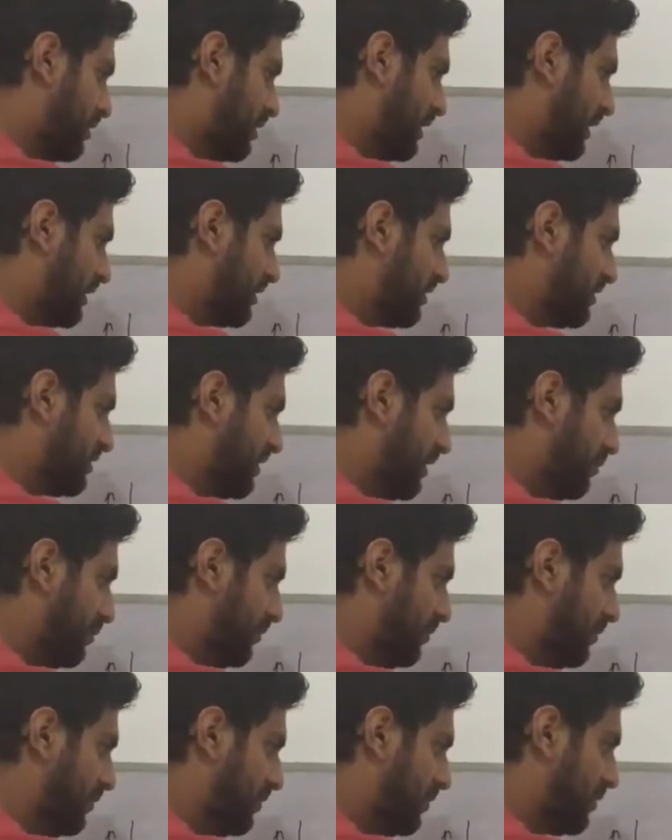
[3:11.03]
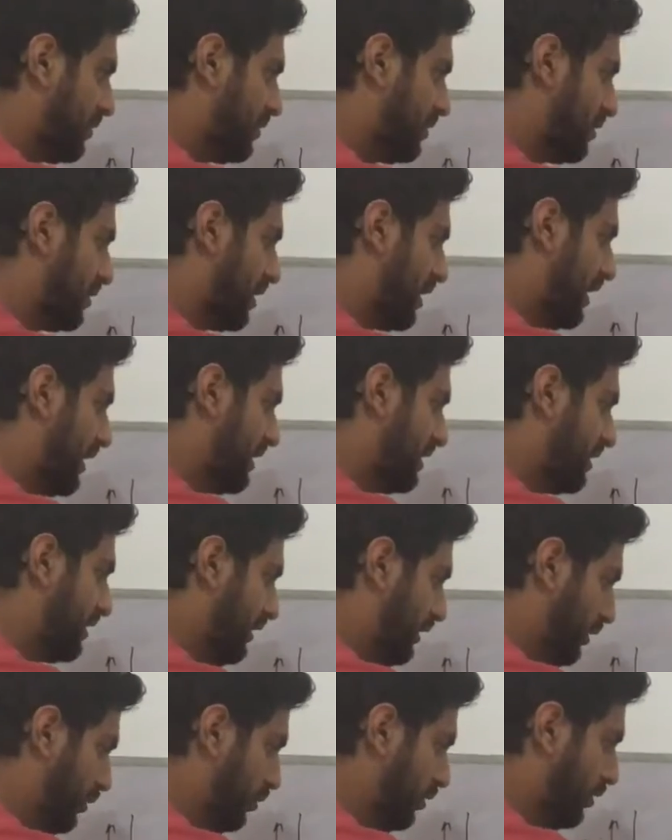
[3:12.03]
Take the sum I
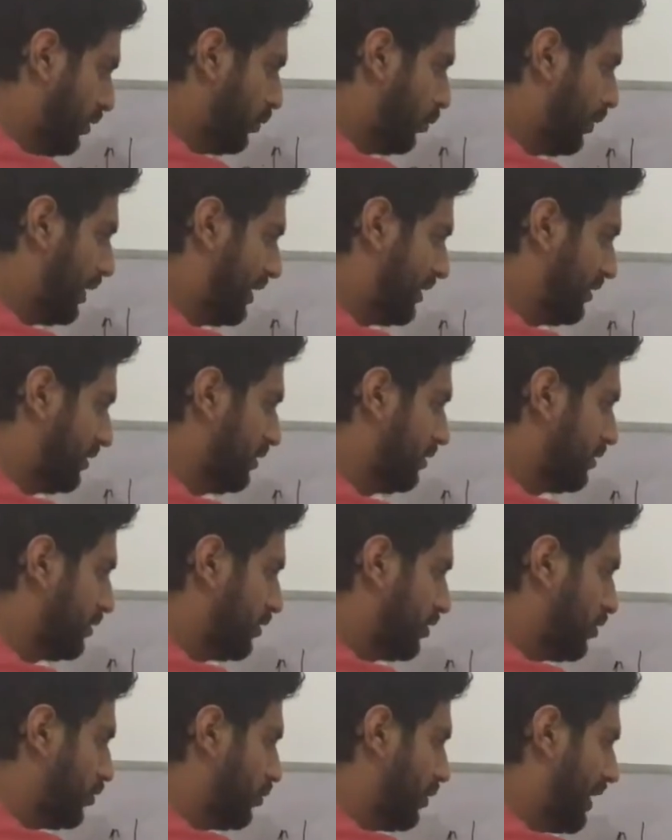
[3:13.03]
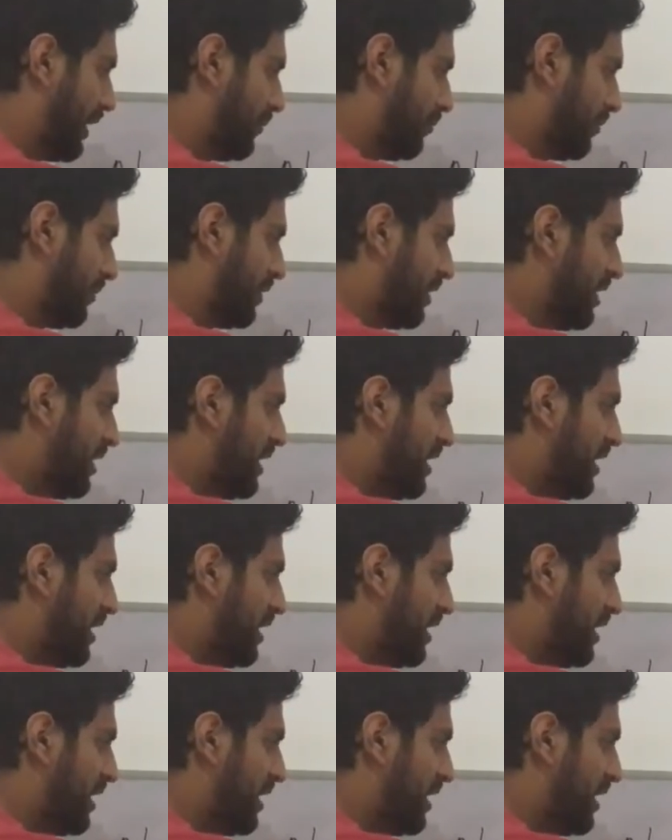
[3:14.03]
equal to 1 to m,